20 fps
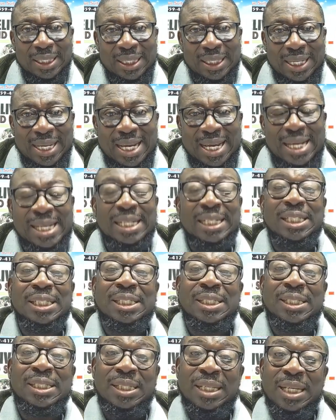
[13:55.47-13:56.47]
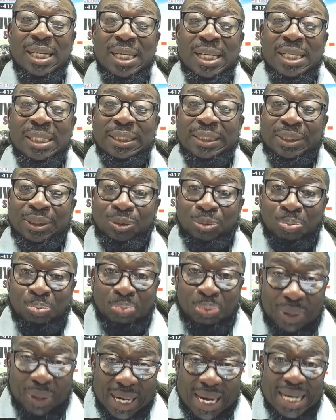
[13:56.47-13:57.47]
Is
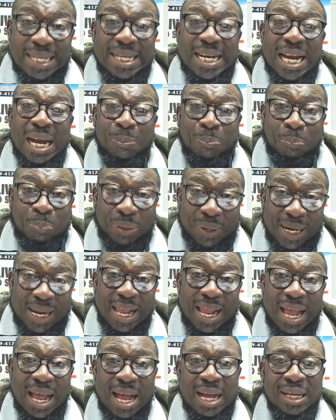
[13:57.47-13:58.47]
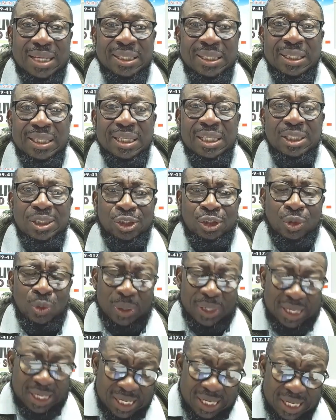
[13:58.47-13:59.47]
praying that prayer to
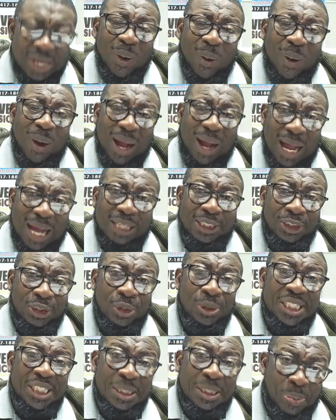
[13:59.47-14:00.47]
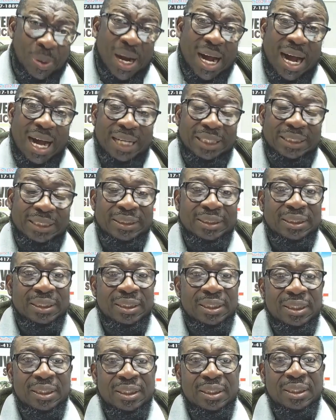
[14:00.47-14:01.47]
Leo her to depart,
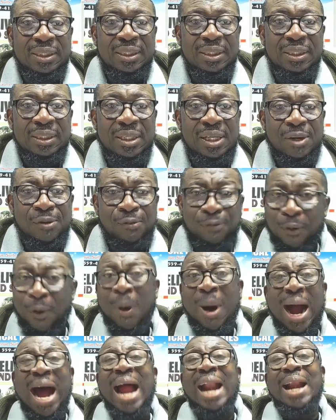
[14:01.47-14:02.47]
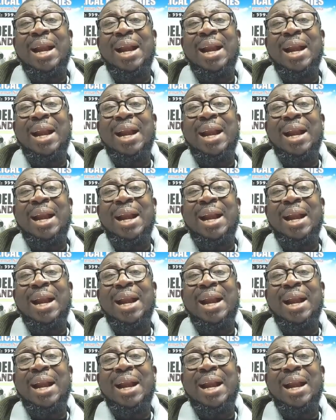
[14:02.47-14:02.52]
for her